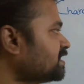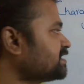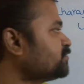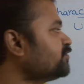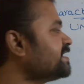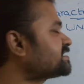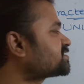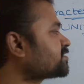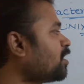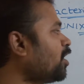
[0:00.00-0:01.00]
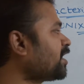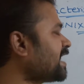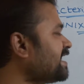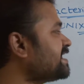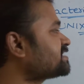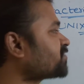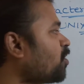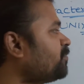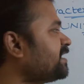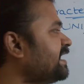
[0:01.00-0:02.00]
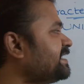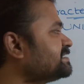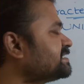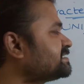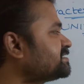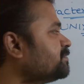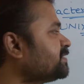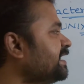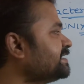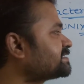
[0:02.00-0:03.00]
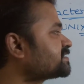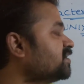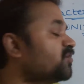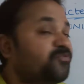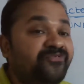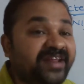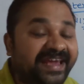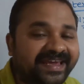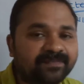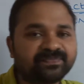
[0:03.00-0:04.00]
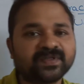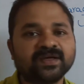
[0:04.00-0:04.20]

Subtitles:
UNIX or Linux operating system is free.